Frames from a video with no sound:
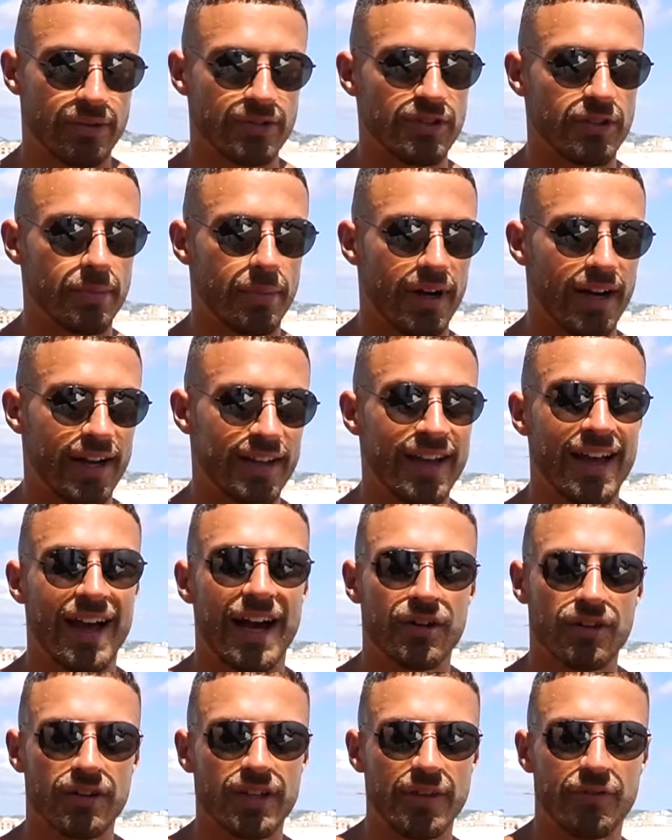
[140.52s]
I was in Dubai, I
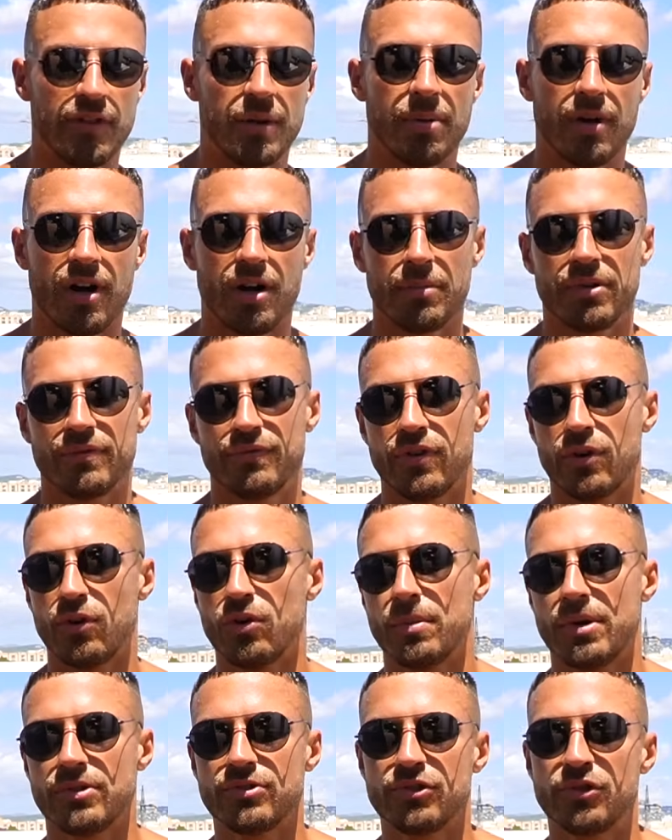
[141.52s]
couldn't leave the apartment for
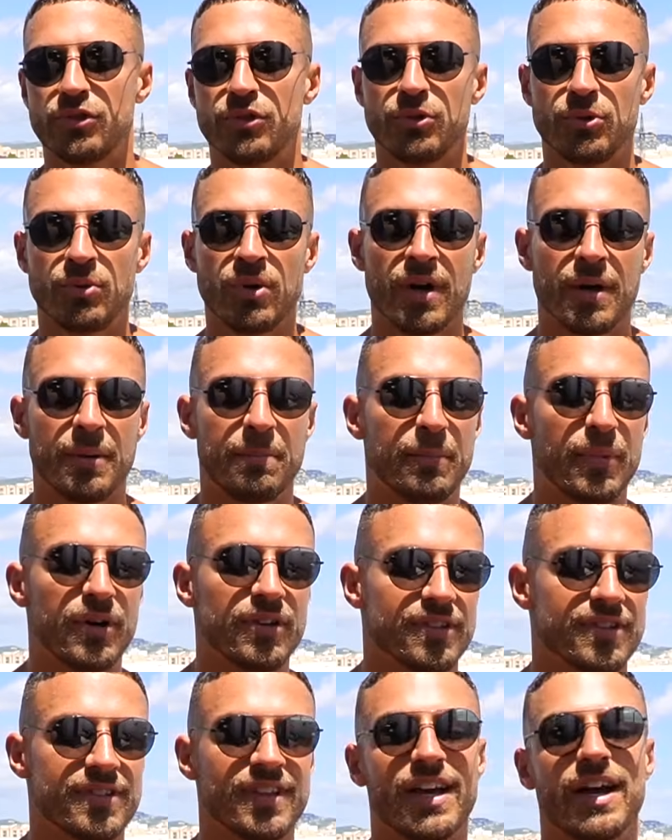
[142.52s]
almost 2
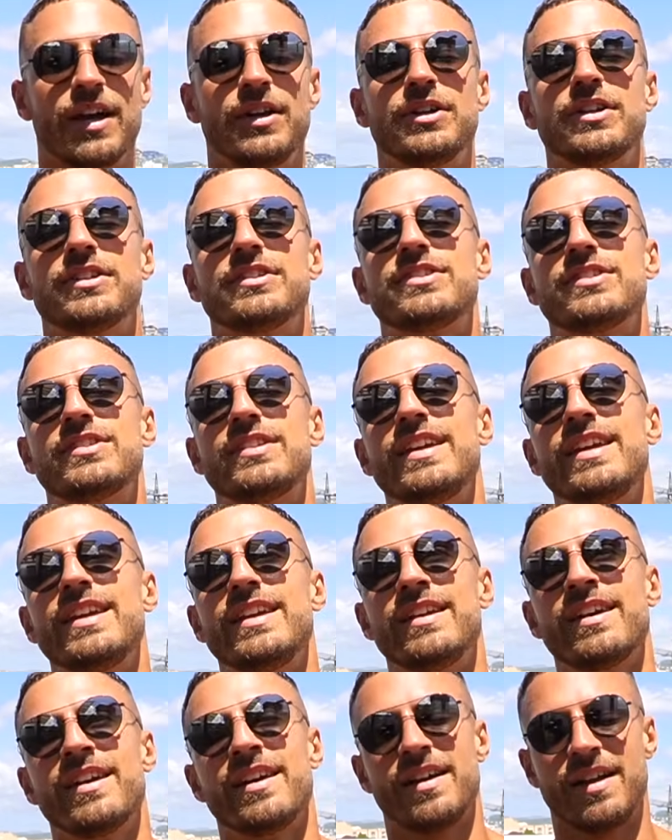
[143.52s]
months, and you could see